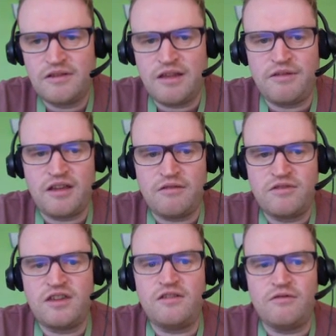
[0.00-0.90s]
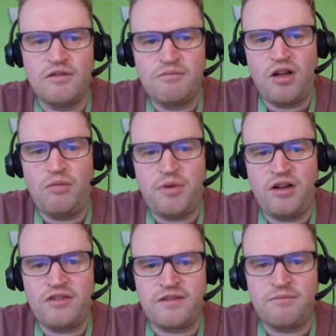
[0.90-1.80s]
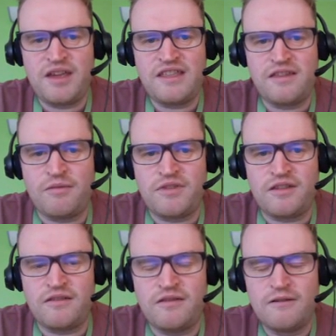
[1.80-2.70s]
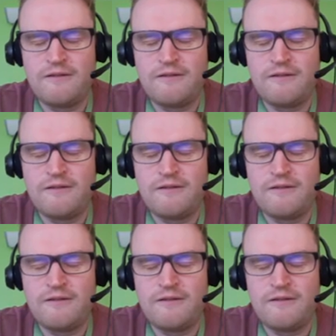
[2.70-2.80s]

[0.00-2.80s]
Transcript: There we go, 2, Paul Potts and Pete Thompson.